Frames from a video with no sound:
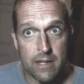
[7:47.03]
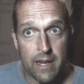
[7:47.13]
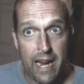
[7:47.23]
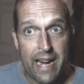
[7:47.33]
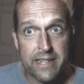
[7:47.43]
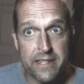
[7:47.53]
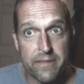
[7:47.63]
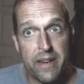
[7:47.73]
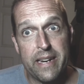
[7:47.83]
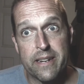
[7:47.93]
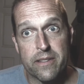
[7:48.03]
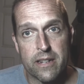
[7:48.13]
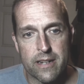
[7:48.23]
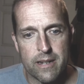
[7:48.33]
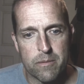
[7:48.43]
activated
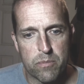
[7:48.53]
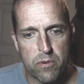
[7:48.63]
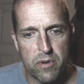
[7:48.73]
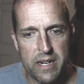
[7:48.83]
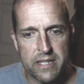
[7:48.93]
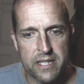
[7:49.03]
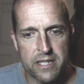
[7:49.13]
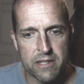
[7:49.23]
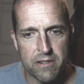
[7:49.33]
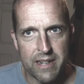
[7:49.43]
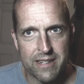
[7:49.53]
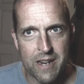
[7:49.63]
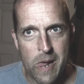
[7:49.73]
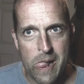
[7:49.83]
the compressor. And